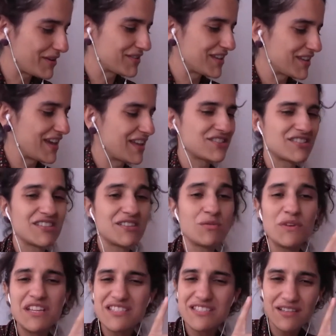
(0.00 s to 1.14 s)
that. She
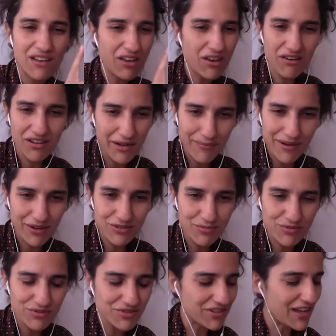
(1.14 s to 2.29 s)
reads a lot about
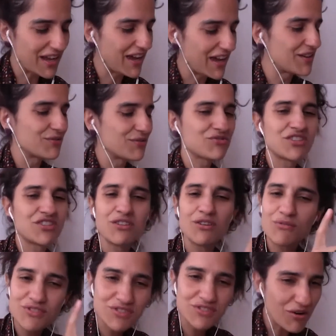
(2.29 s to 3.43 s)
Bolsonaro. She
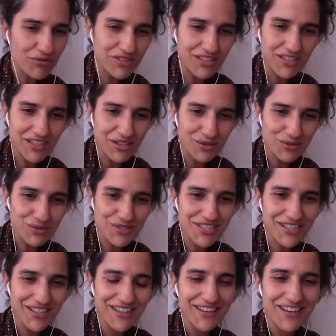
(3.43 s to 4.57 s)
knows all the news.
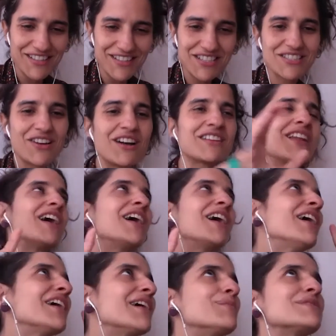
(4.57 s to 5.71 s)
She's not
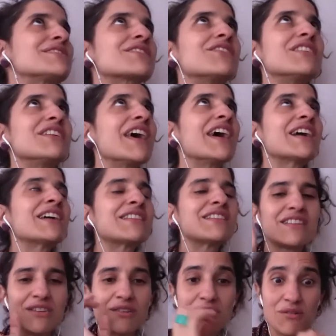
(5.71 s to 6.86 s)
like, I'm
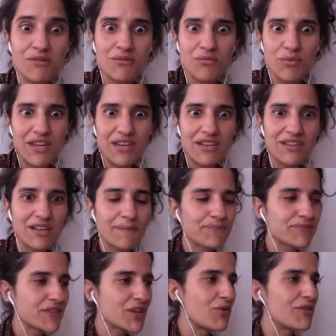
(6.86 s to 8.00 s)
disconnected. No, when the
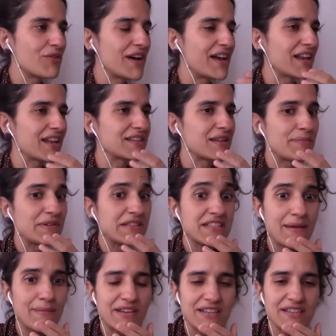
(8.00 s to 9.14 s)

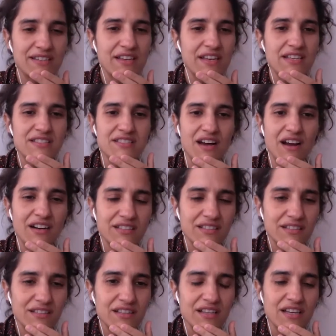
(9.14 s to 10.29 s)
pandemic
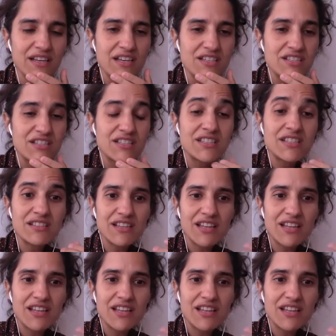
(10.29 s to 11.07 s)
started, she didn't